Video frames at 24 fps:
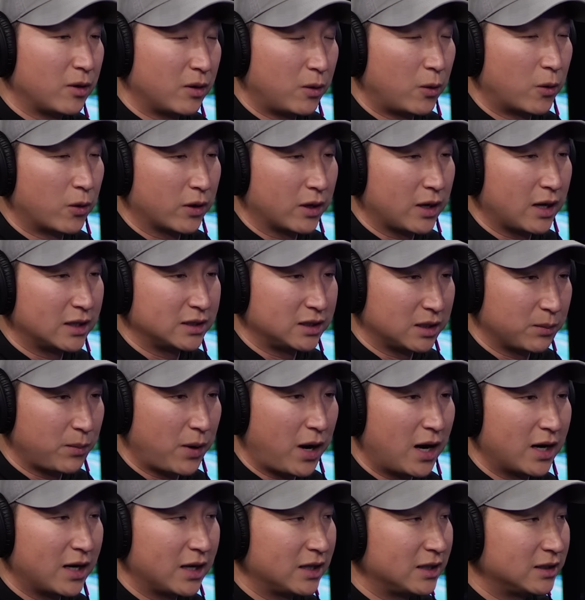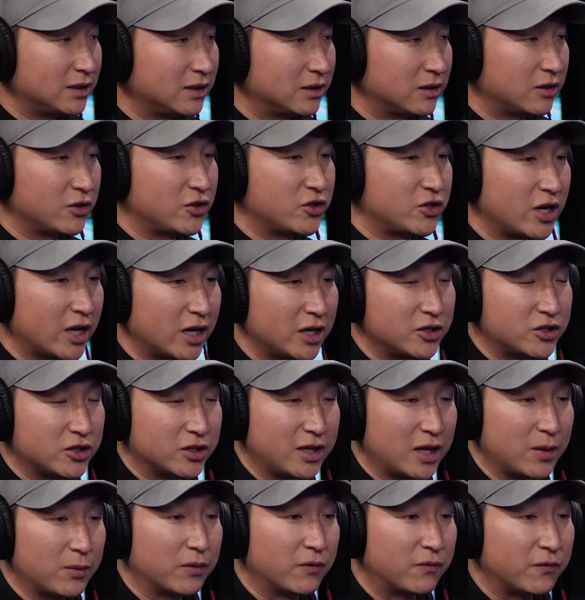organizing bodies to change the
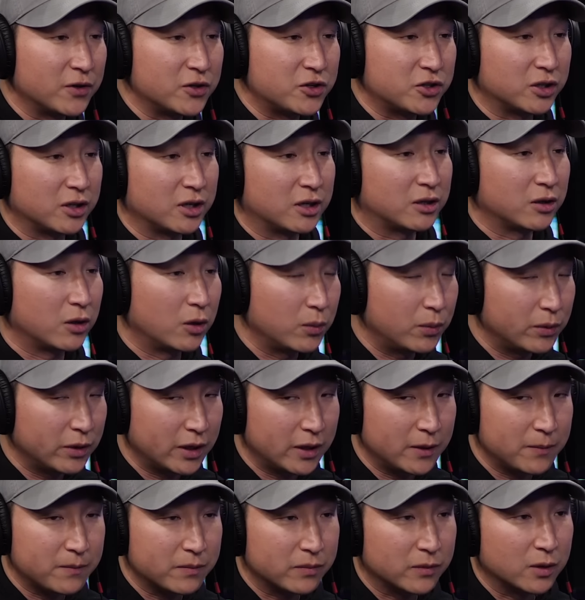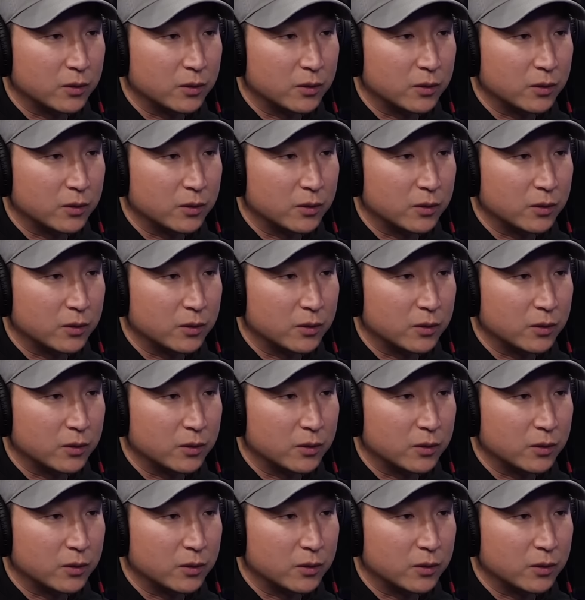name officially globally,